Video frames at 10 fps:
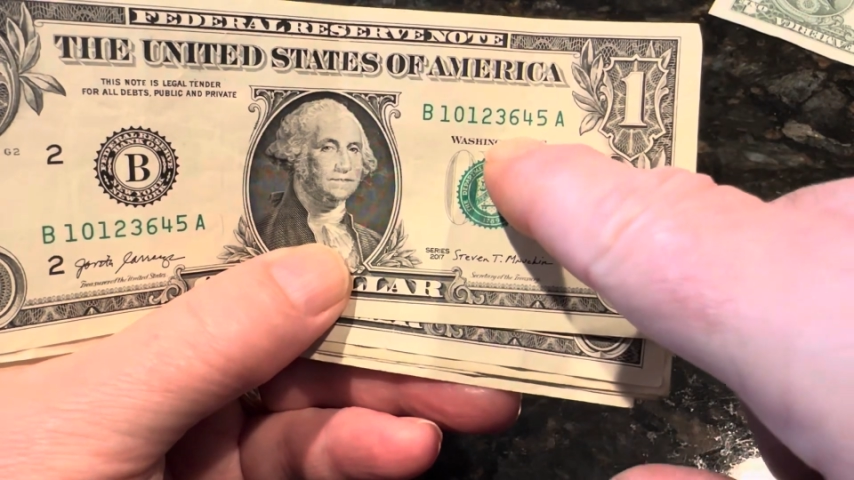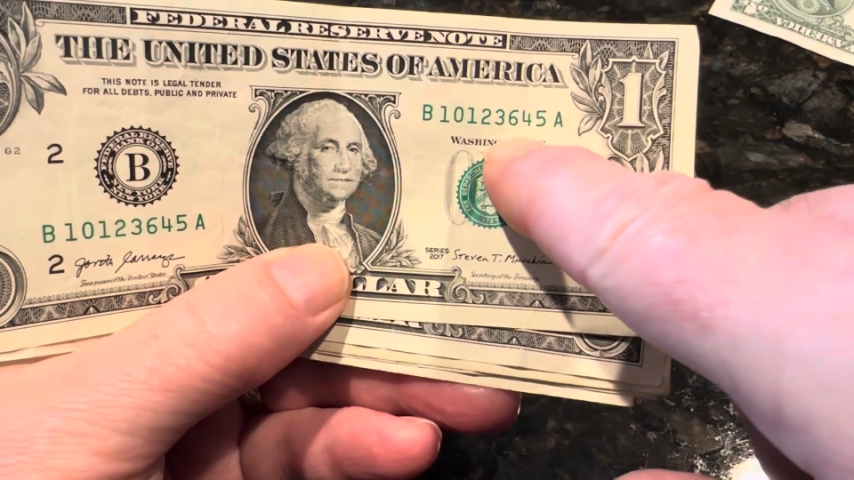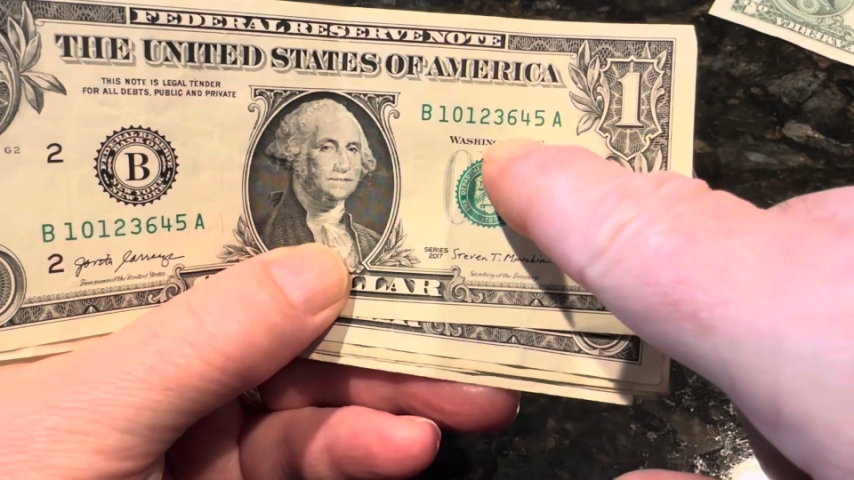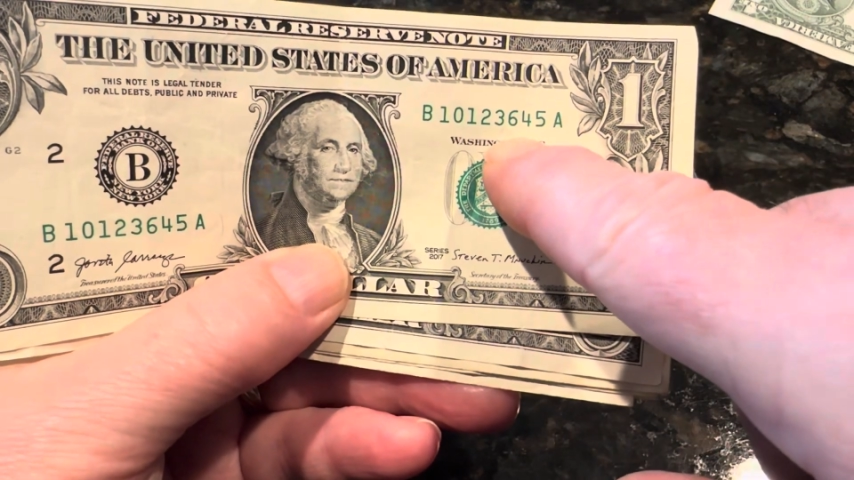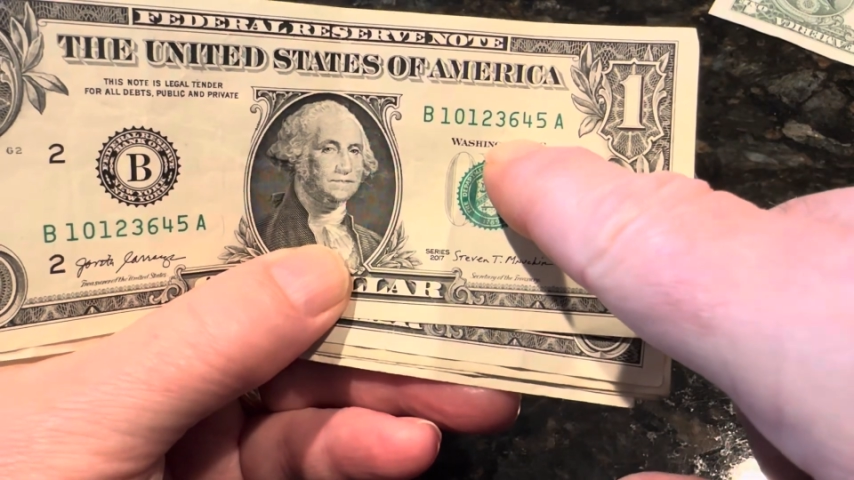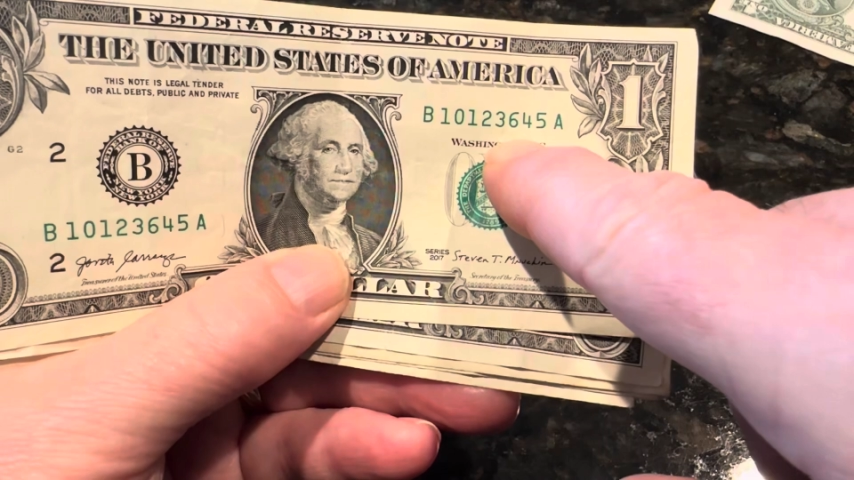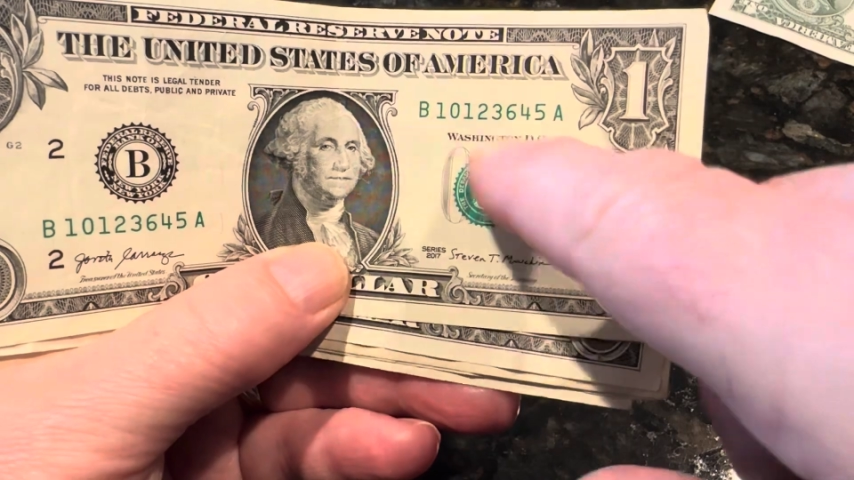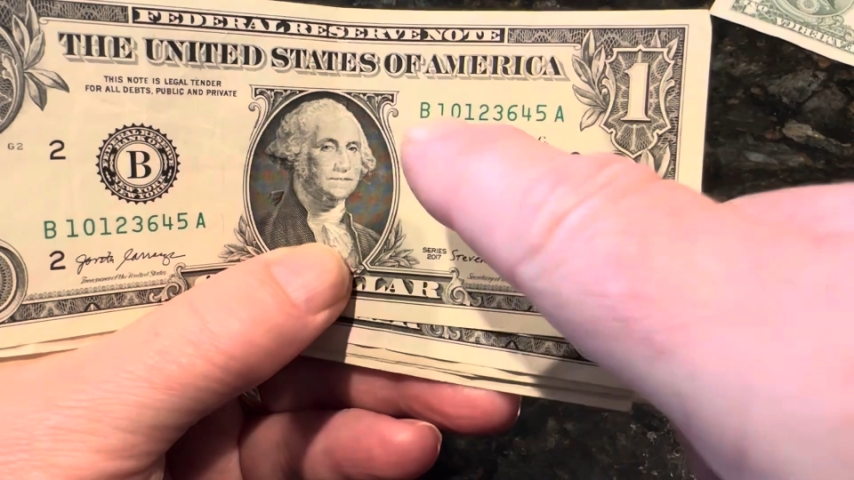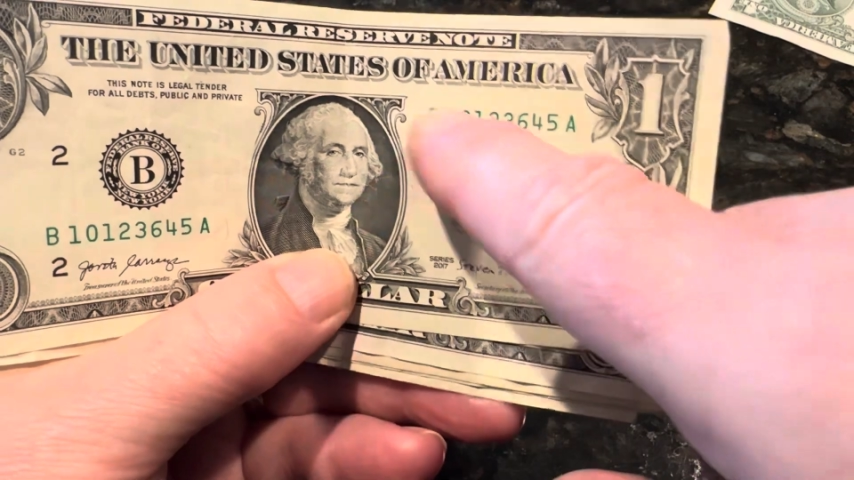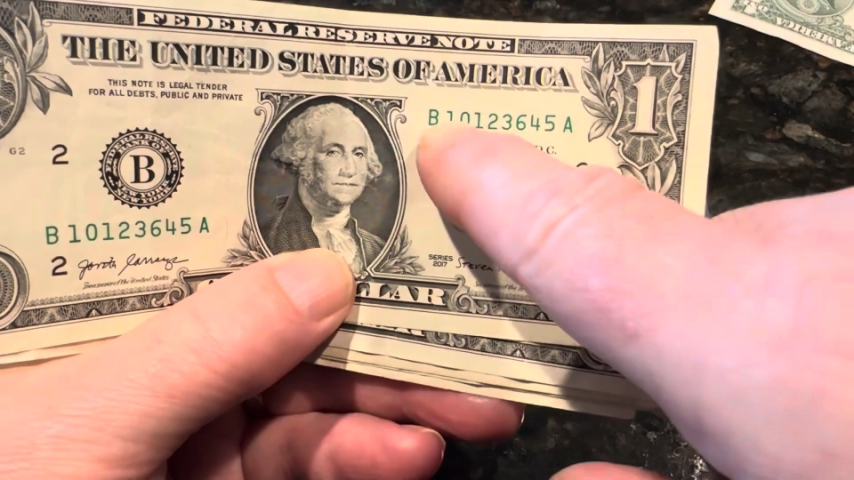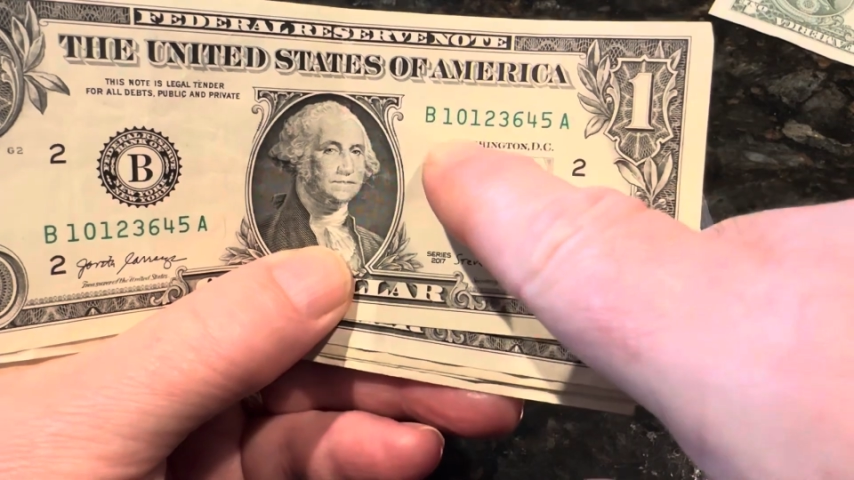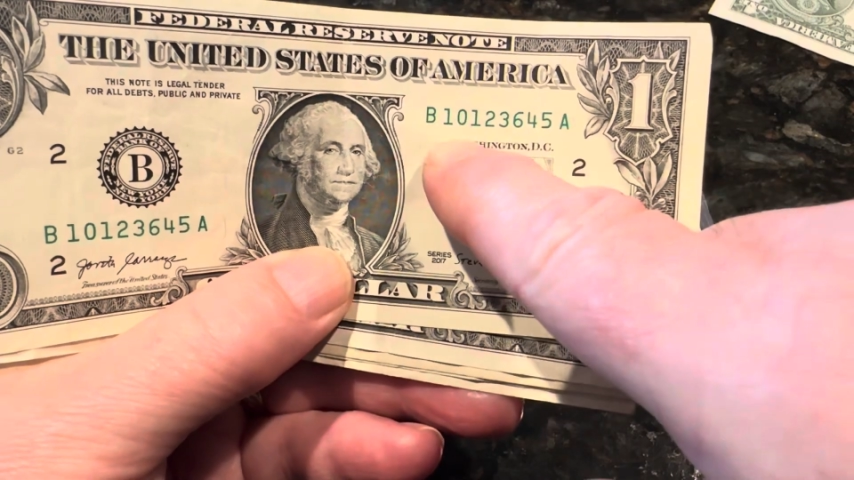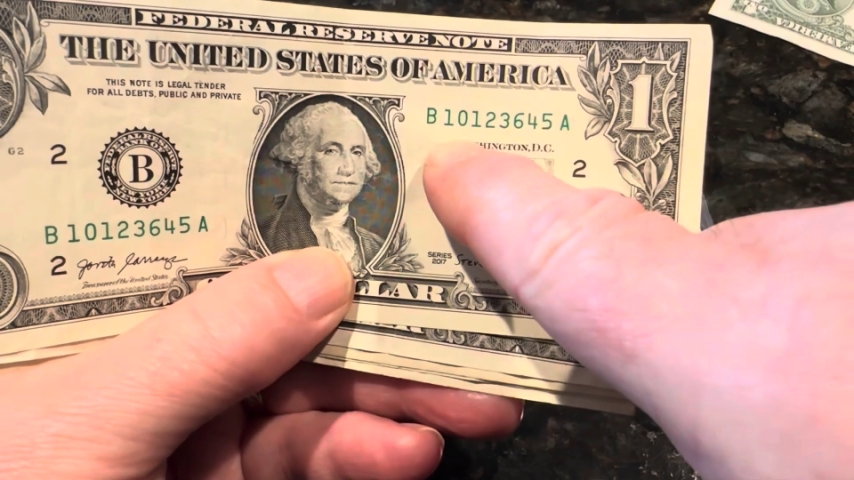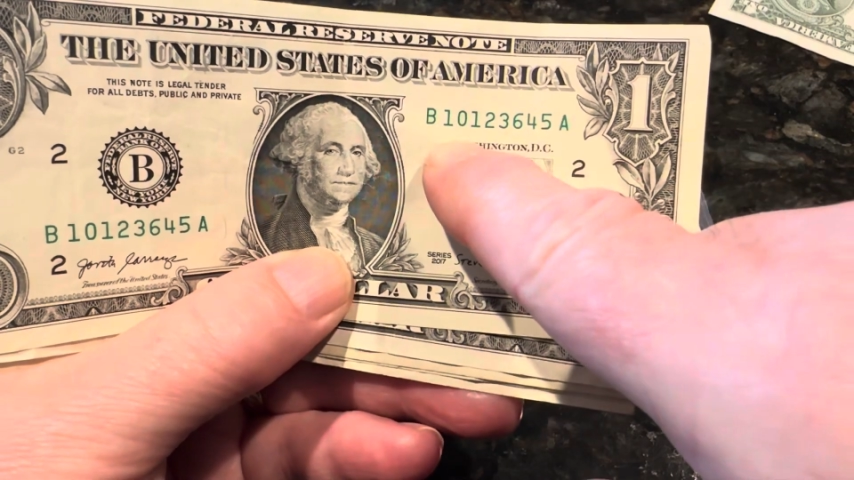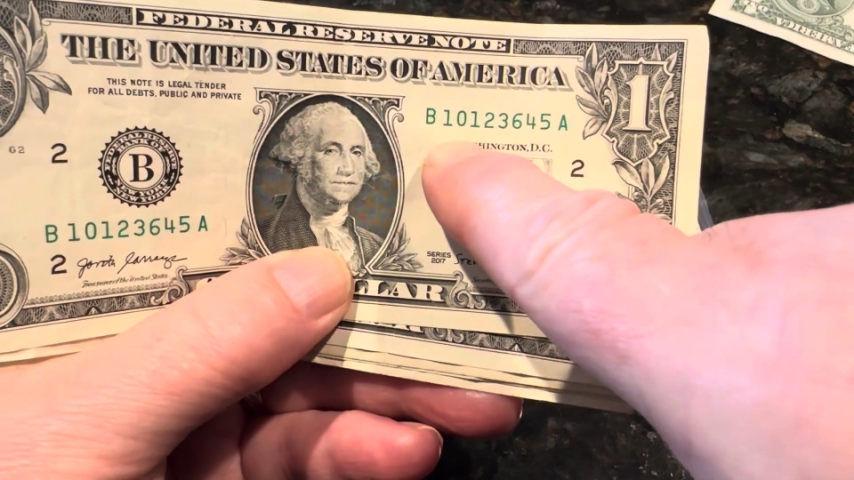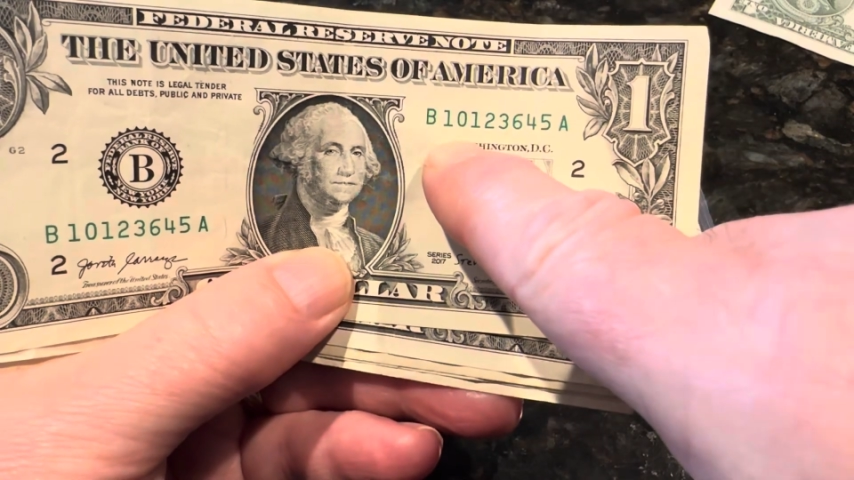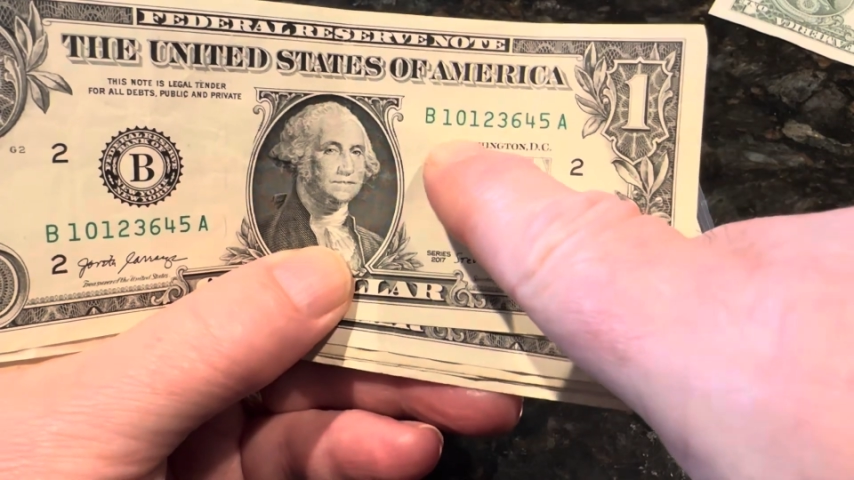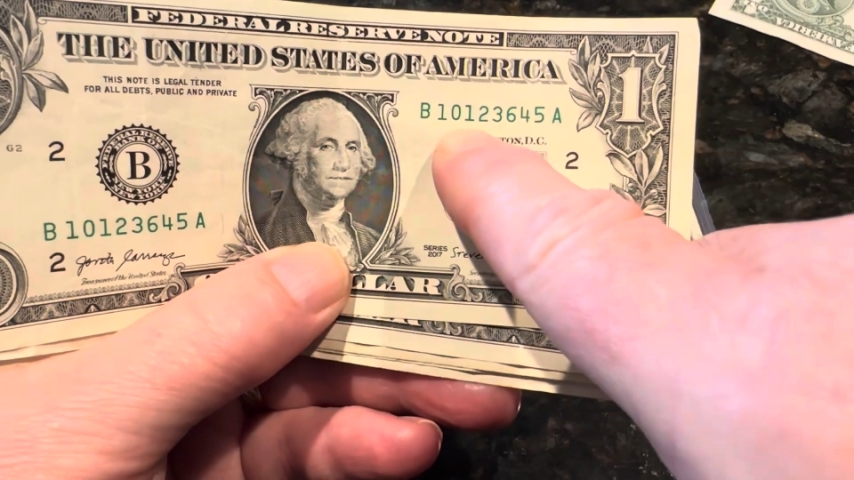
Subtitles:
6 with an extra 1.